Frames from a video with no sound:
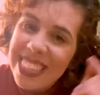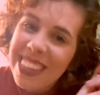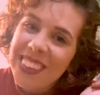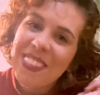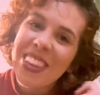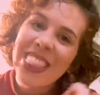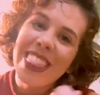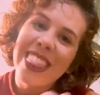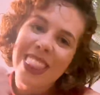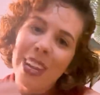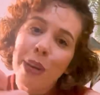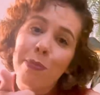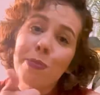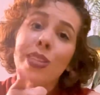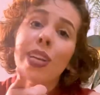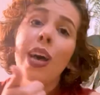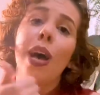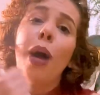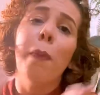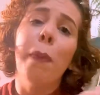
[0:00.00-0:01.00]
leave a thumbs
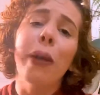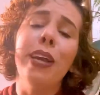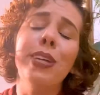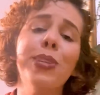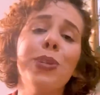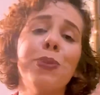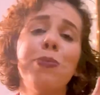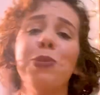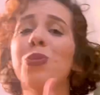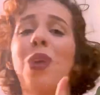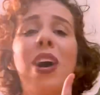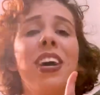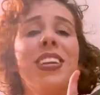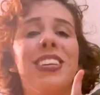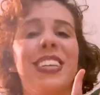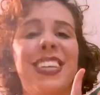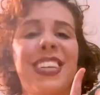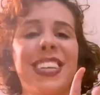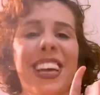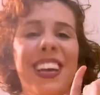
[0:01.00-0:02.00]
up and subscribe to
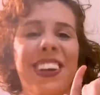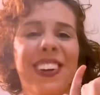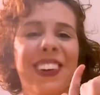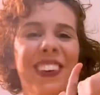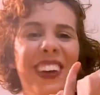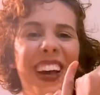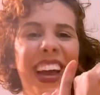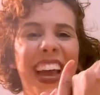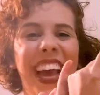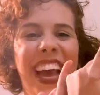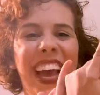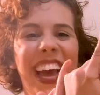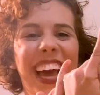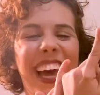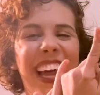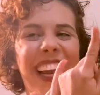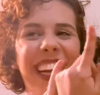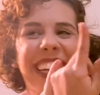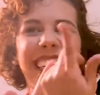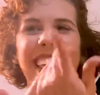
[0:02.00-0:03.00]
the channel.
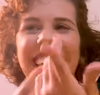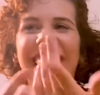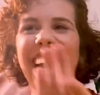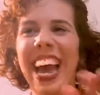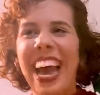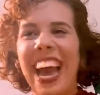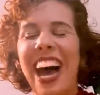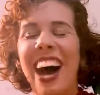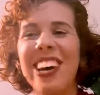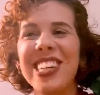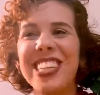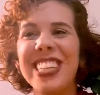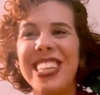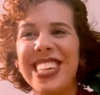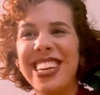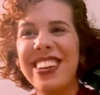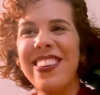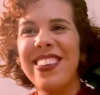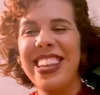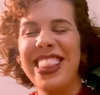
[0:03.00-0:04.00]
And yeah, I'll
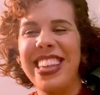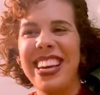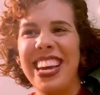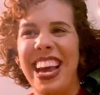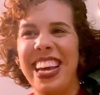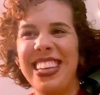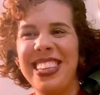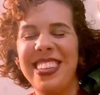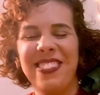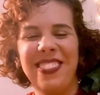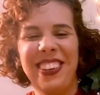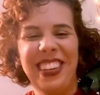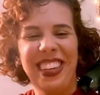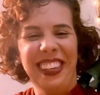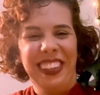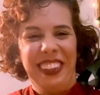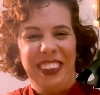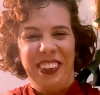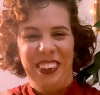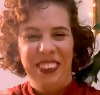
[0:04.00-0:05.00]
see you in the next
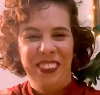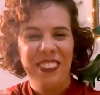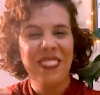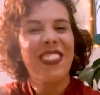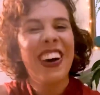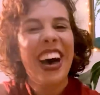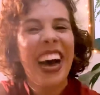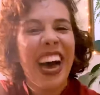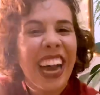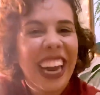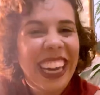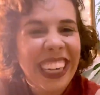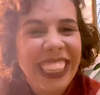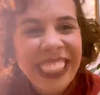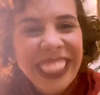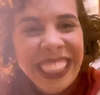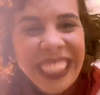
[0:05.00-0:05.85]
video. Bye!